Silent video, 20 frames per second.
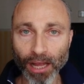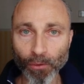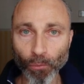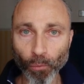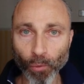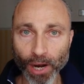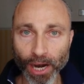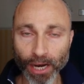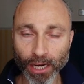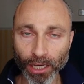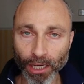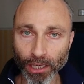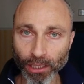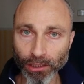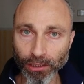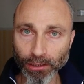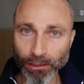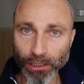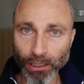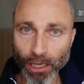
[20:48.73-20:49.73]
where
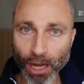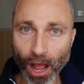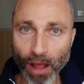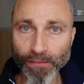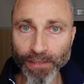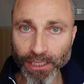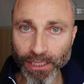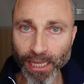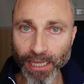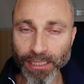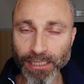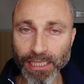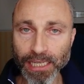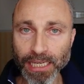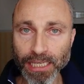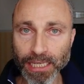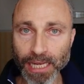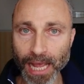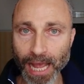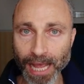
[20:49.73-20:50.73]
the COVID
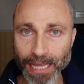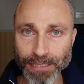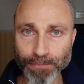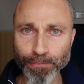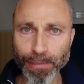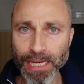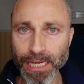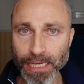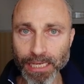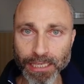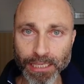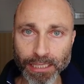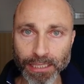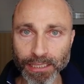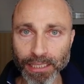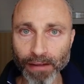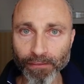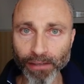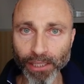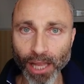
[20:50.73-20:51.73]
19 has been
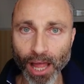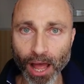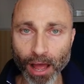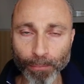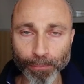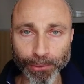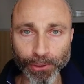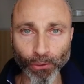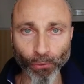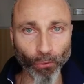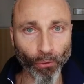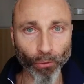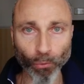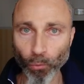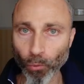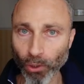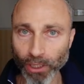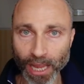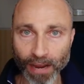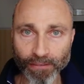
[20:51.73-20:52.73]
developed or
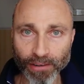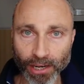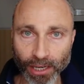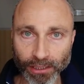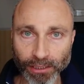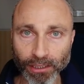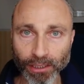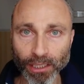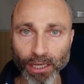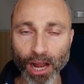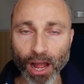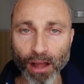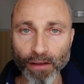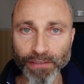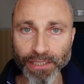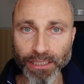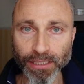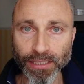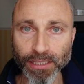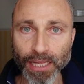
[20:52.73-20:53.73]
whatever other
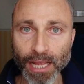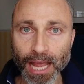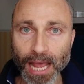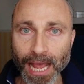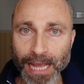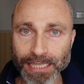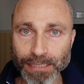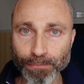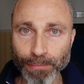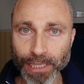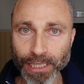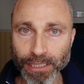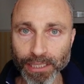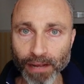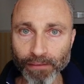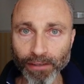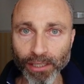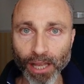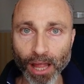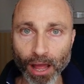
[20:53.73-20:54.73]
COVID has been
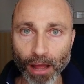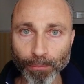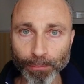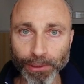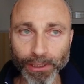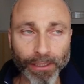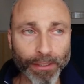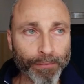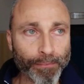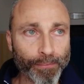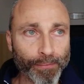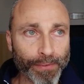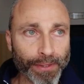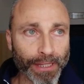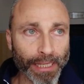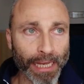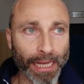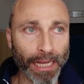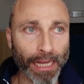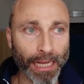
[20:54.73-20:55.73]
developed,
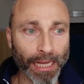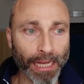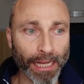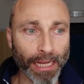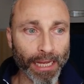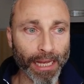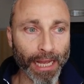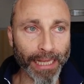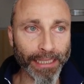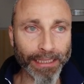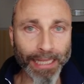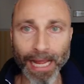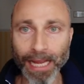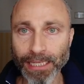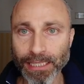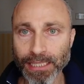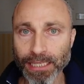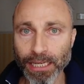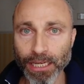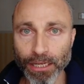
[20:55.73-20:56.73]
uh, and
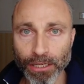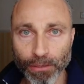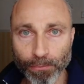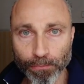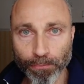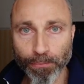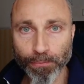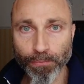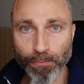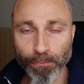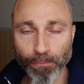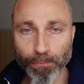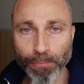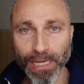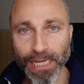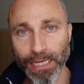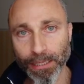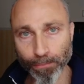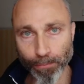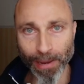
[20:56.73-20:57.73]
then
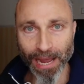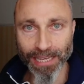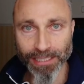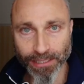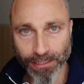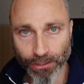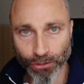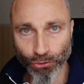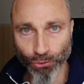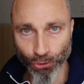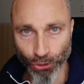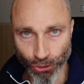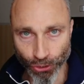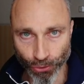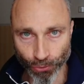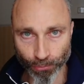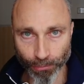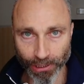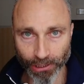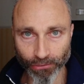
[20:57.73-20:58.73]
being passed to
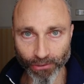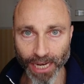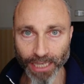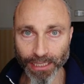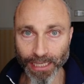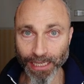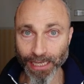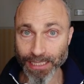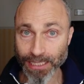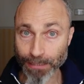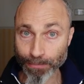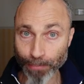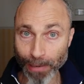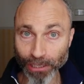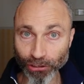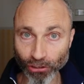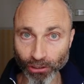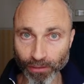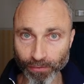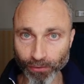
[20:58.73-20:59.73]
human, right? And
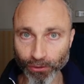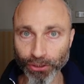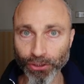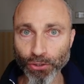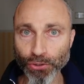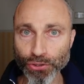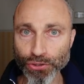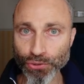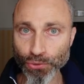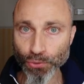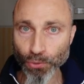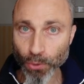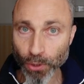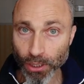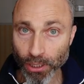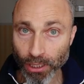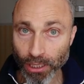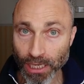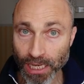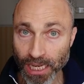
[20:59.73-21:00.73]
especially for those
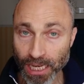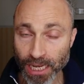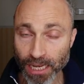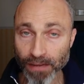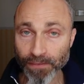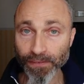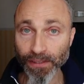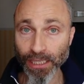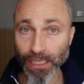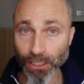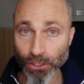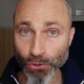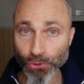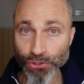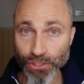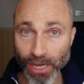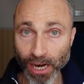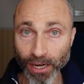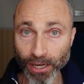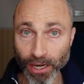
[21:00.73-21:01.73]
who live in
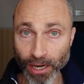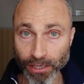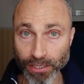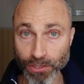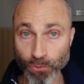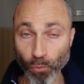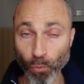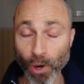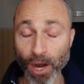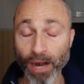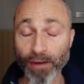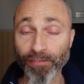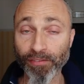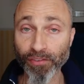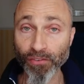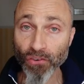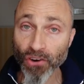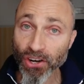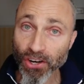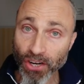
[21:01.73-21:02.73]
those areas where
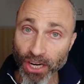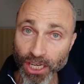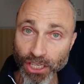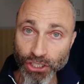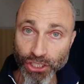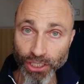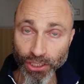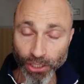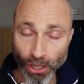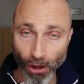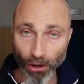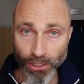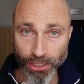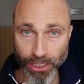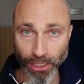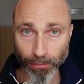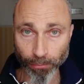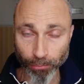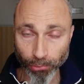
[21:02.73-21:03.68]
free-ranging dogs are